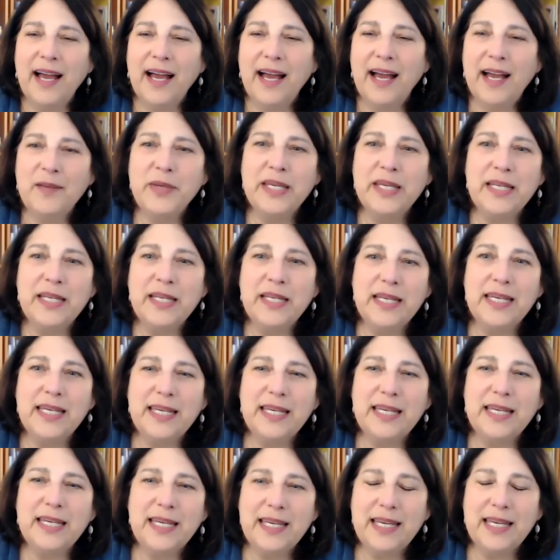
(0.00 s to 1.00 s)
I mean,
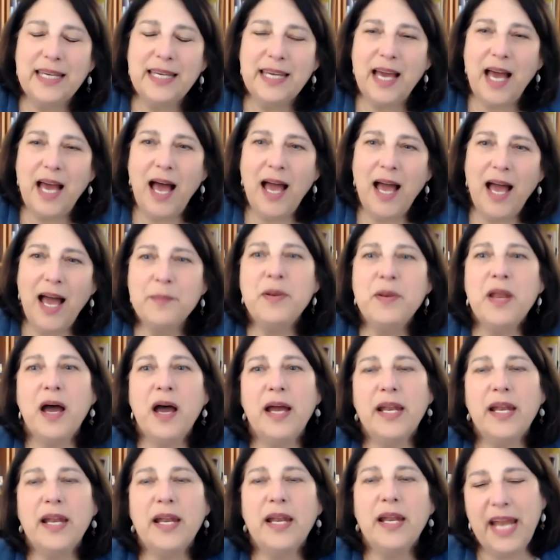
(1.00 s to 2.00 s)
I am
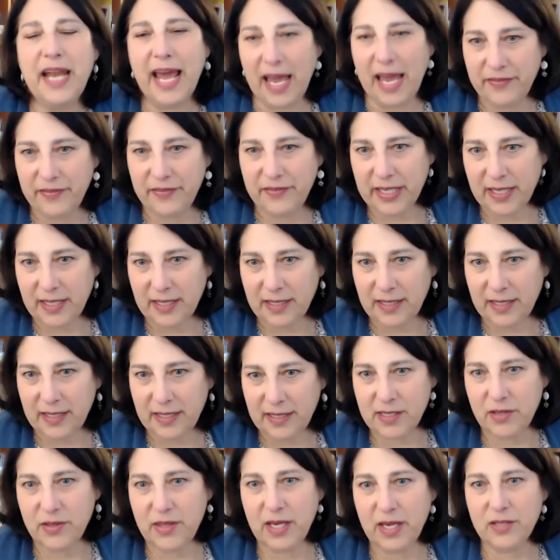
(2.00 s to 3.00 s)
not an advocate,
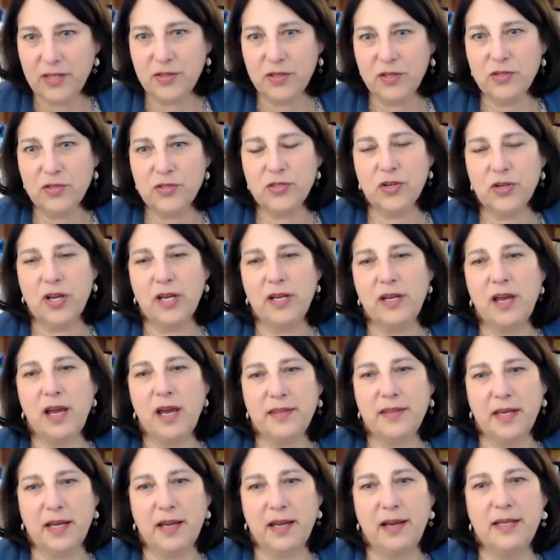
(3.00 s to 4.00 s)
so that those are
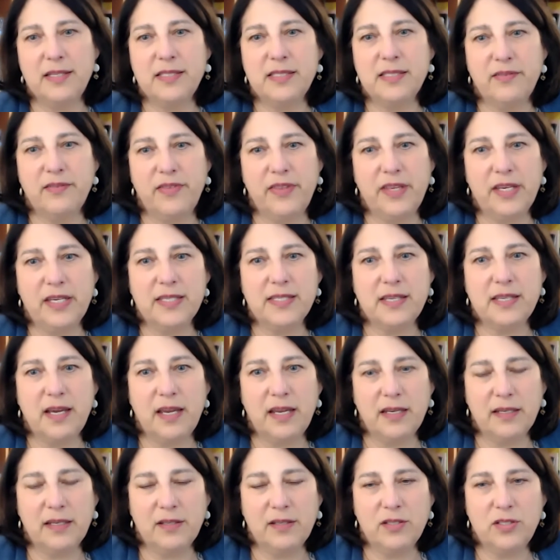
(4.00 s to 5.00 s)
not the kinds of things
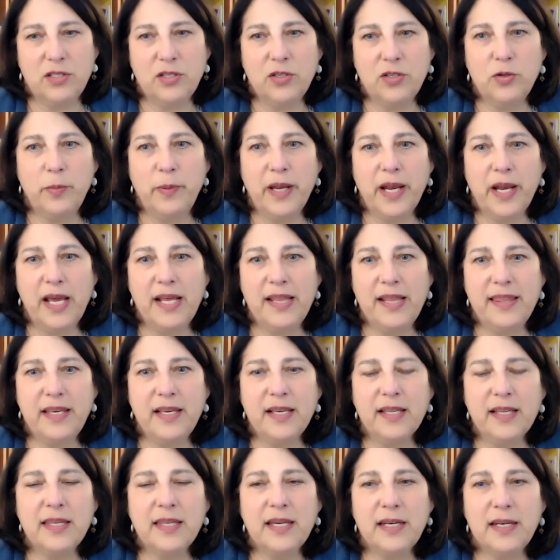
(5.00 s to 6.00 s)
I do, but I
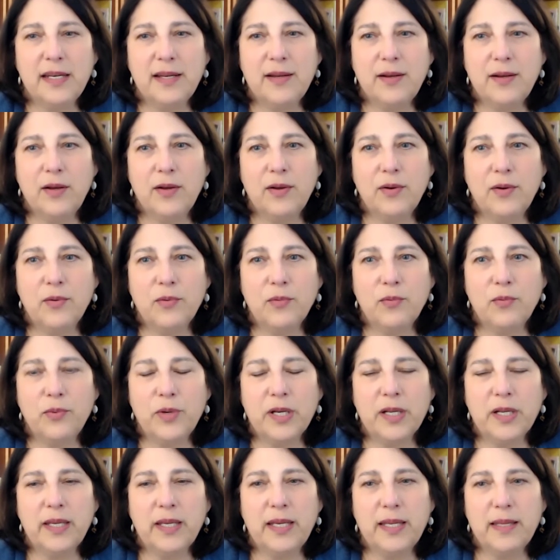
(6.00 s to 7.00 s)
think that
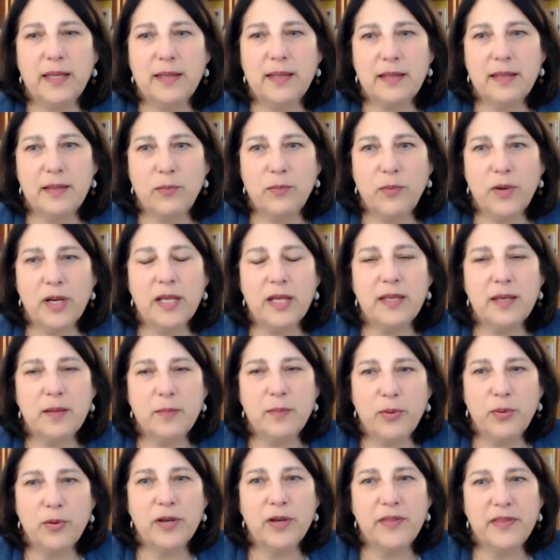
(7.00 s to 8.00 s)
really one of the
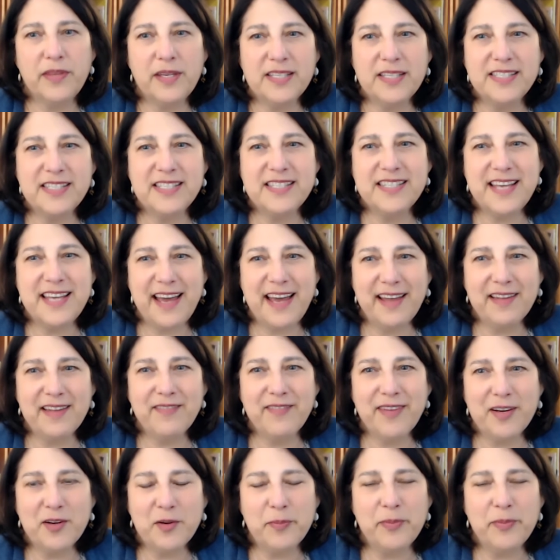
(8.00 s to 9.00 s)
important things in the
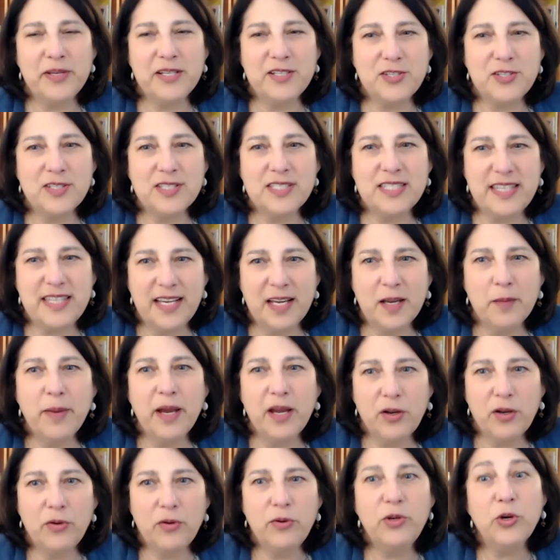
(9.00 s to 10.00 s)
elevator pitch is think
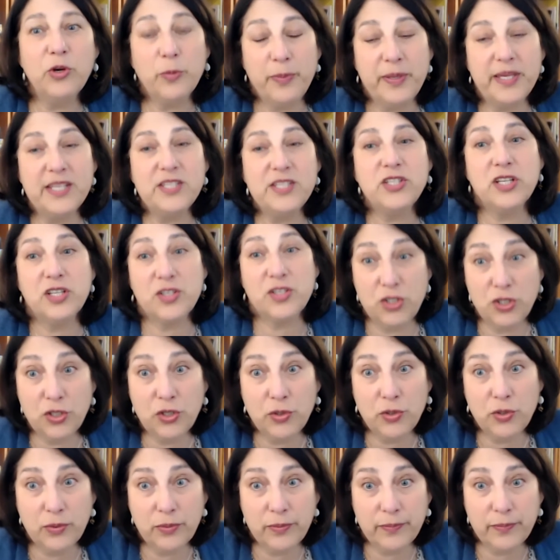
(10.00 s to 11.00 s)
about who you're pitching
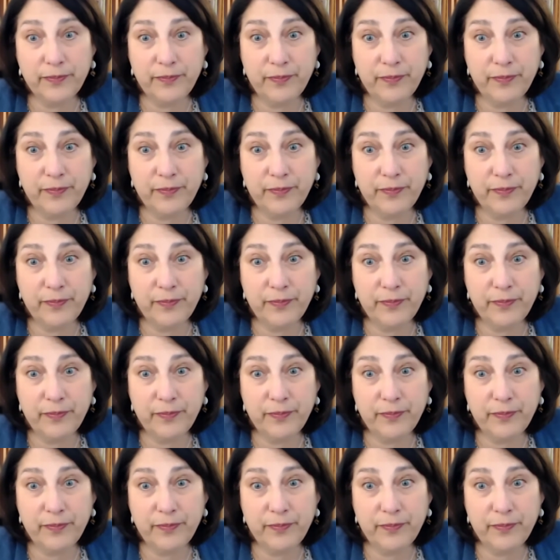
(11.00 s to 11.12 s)
to.